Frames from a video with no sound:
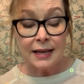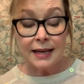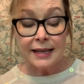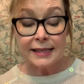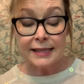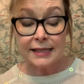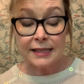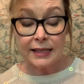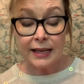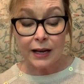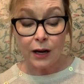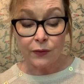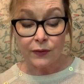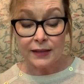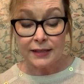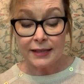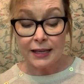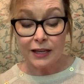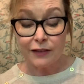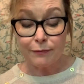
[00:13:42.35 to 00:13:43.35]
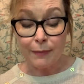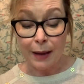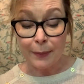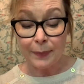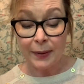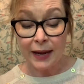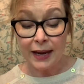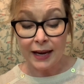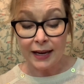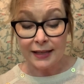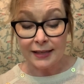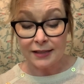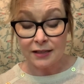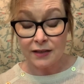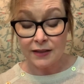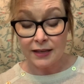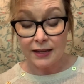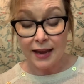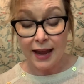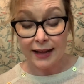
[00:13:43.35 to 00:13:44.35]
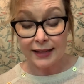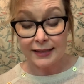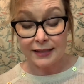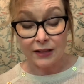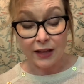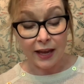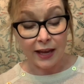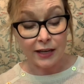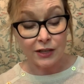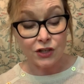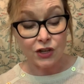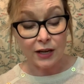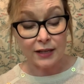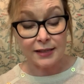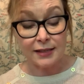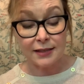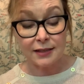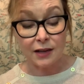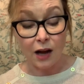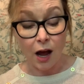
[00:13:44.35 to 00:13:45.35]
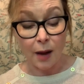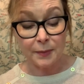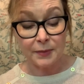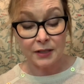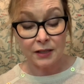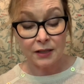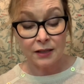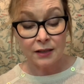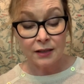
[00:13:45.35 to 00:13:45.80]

slid on the seat of my pants to the next ledge, and stopped.